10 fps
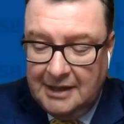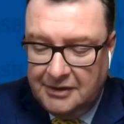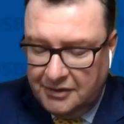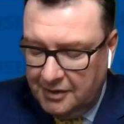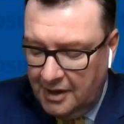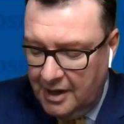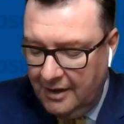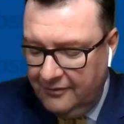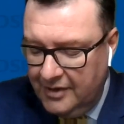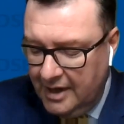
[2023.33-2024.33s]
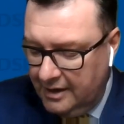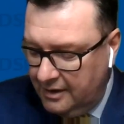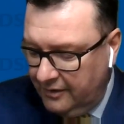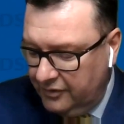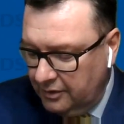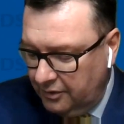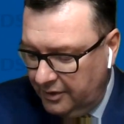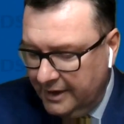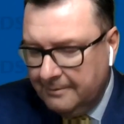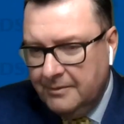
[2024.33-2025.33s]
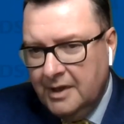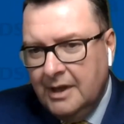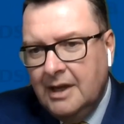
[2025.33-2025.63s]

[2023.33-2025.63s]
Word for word: dates of the of the learning.